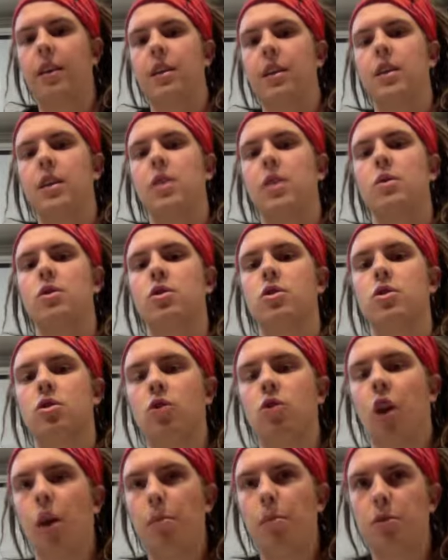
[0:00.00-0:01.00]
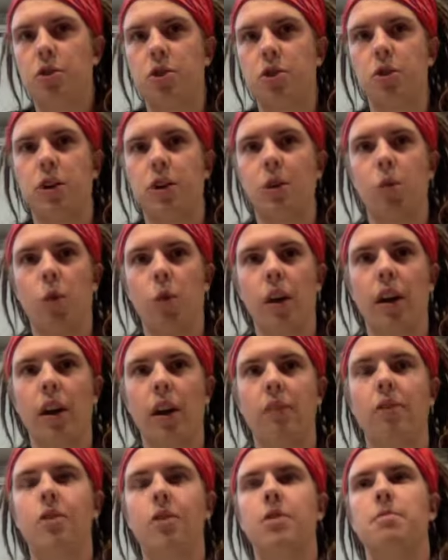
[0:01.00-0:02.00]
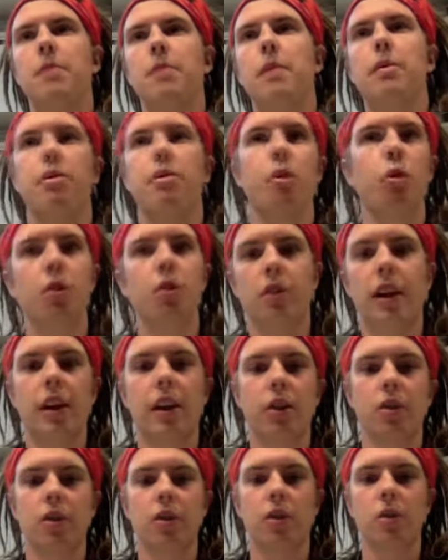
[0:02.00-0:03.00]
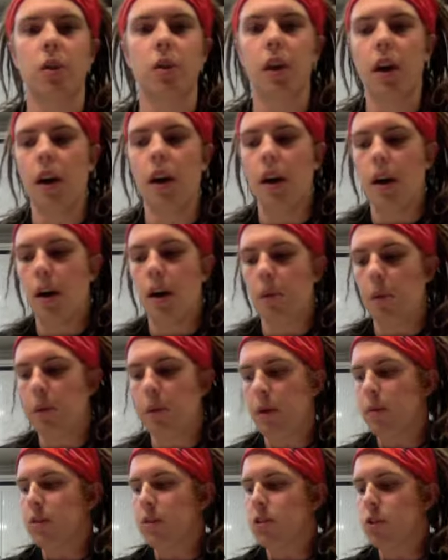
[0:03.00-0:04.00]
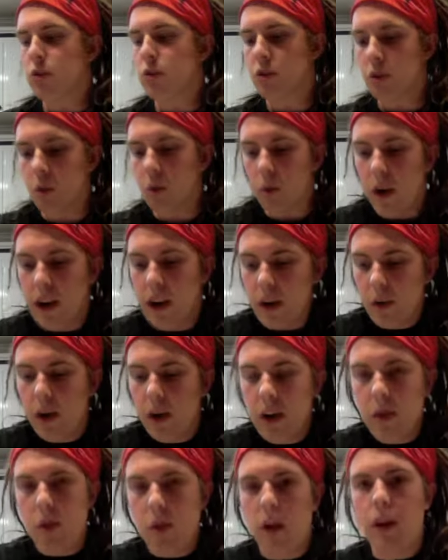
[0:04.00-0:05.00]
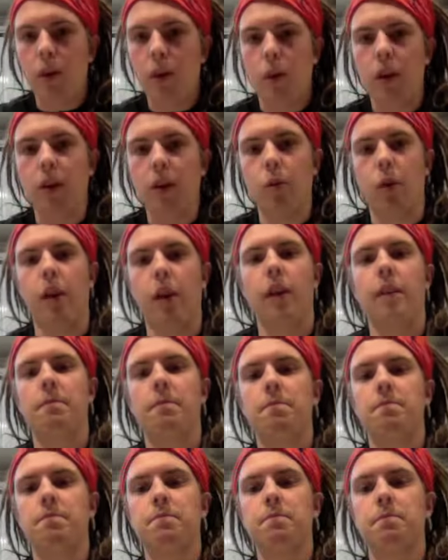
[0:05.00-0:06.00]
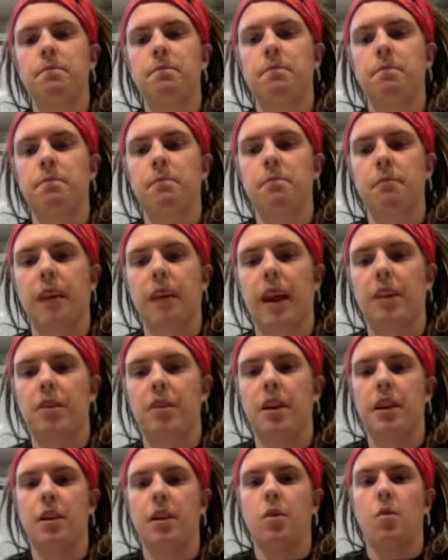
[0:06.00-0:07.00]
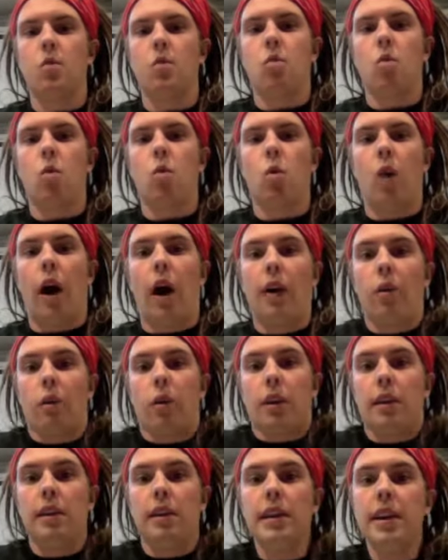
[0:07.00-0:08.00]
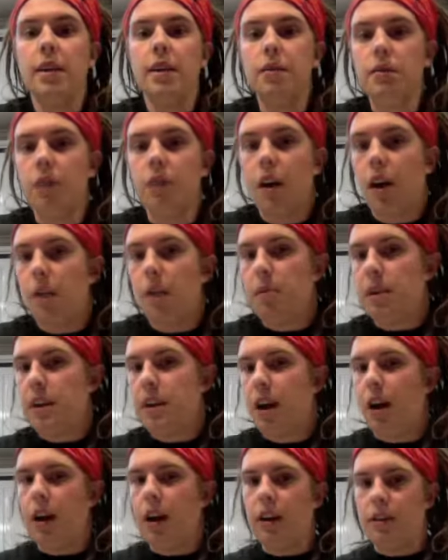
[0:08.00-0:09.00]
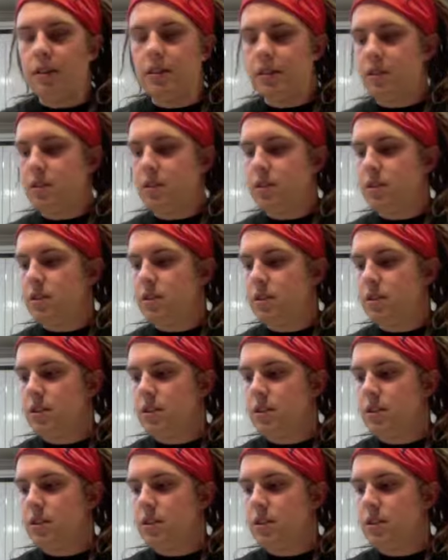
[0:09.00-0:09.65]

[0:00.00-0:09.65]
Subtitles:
know, stop shooting, whatever. Maybe throw a grenade or two. But pretty much you're just waiting. And it's like, I don't want to leave because,